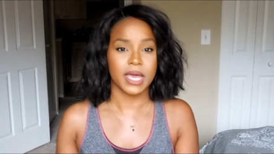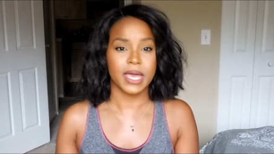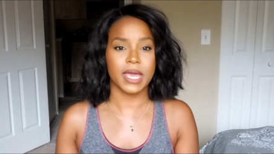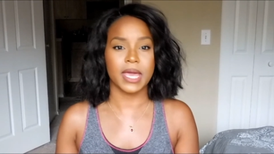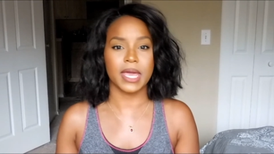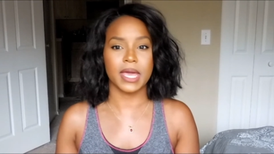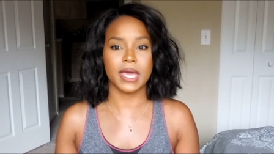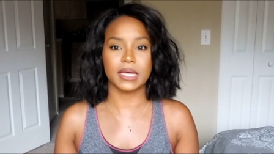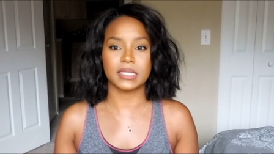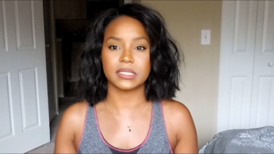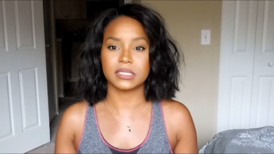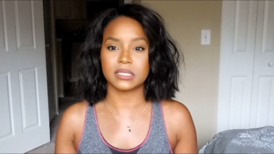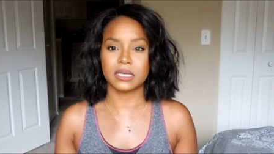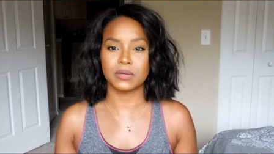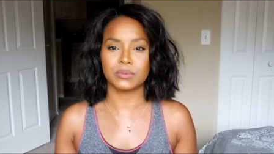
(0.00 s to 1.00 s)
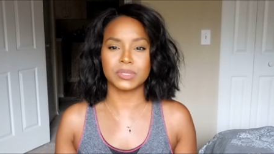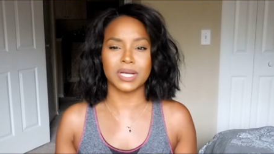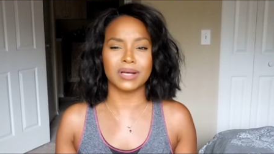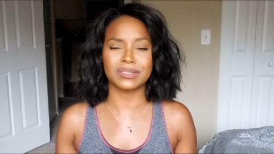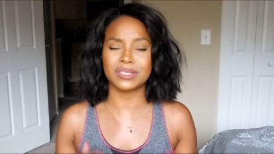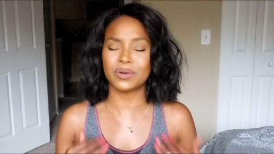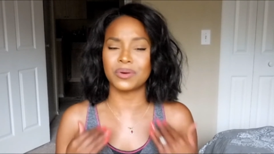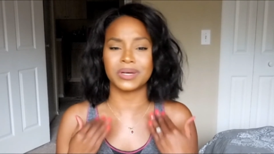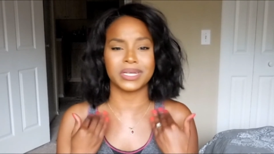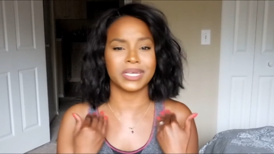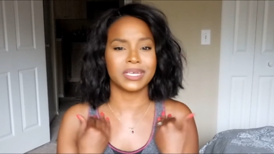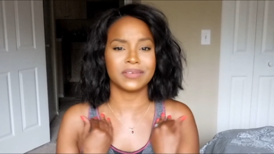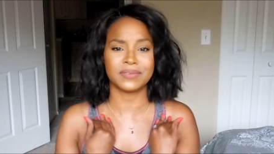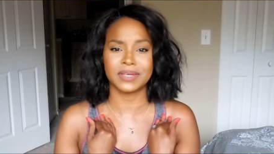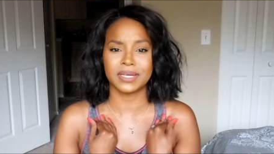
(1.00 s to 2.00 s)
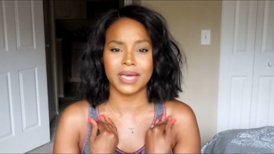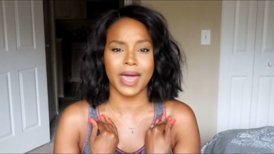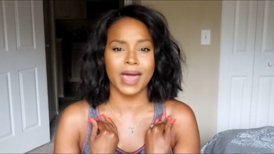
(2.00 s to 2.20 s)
and it was also uneven.